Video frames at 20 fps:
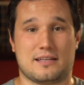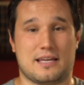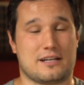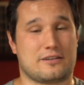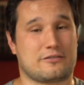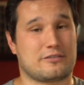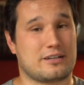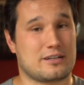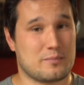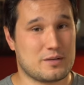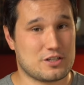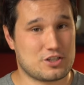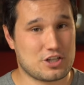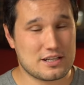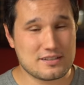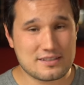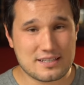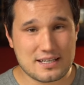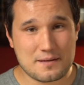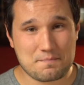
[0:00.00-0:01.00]
getting rid of
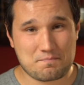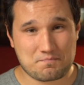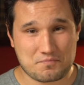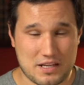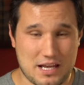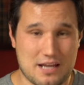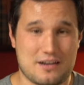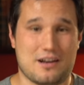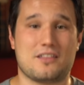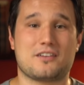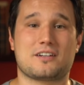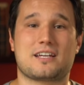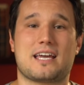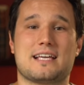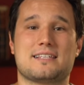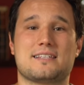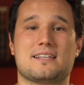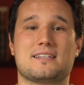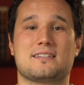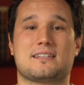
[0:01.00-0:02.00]
magenta. In other
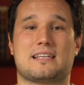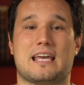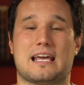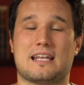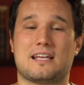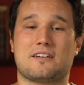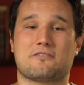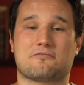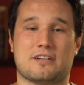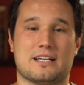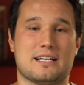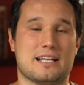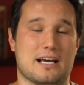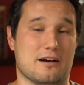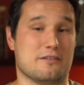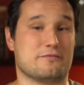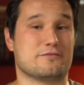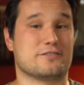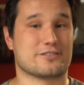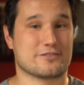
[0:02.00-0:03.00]
cases, getting rid
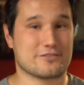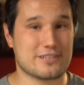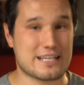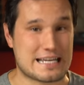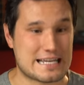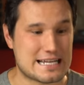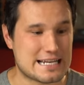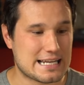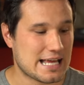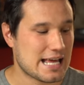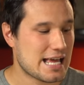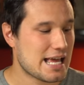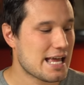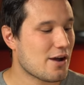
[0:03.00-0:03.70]
of green.